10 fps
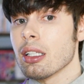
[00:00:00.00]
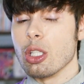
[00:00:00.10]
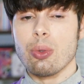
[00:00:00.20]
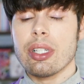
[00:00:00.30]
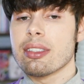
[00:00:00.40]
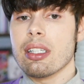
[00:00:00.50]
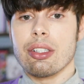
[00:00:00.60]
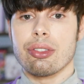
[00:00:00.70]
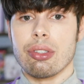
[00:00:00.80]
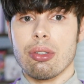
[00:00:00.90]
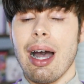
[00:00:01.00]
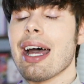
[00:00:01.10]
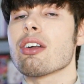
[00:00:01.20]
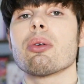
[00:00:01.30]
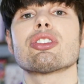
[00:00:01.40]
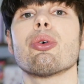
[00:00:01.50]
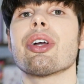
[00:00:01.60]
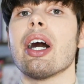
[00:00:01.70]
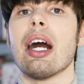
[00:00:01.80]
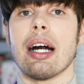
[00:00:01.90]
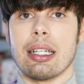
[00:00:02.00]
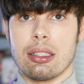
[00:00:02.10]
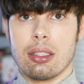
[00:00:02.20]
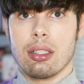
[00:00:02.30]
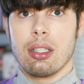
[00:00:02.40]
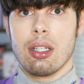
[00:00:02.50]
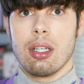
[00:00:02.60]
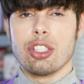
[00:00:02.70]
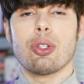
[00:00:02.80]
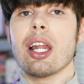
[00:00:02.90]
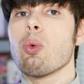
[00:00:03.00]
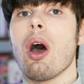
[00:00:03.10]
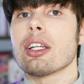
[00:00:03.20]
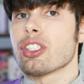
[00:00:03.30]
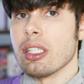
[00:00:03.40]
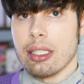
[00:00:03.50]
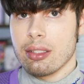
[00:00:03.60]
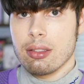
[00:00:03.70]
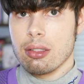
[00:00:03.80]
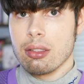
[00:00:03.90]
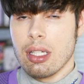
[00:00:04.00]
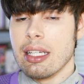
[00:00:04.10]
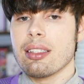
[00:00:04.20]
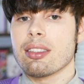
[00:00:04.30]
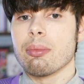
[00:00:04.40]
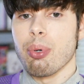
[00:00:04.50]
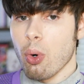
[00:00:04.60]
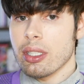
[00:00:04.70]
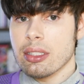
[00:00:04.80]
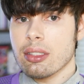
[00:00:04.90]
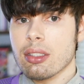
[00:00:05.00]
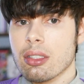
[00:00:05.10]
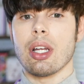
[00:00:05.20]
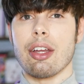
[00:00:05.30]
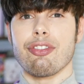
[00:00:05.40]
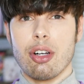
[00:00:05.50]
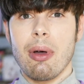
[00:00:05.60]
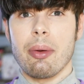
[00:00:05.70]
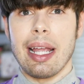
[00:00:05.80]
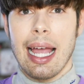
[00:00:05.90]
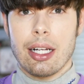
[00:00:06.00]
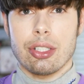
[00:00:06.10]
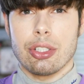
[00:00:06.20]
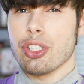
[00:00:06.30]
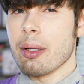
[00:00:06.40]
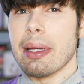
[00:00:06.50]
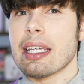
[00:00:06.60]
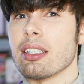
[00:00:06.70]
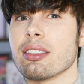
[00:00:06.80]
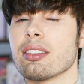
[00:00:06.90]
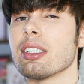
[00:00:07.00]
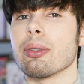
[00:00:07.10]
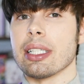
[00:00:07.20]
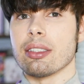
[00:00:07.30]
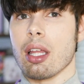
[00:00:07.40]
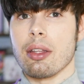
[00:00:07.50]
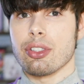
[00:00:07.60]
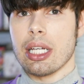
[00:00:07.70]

Luna's in it too. I don't know what's going on. Should I watch this? Is this important? Should I film my reaction? Should I make it a series on the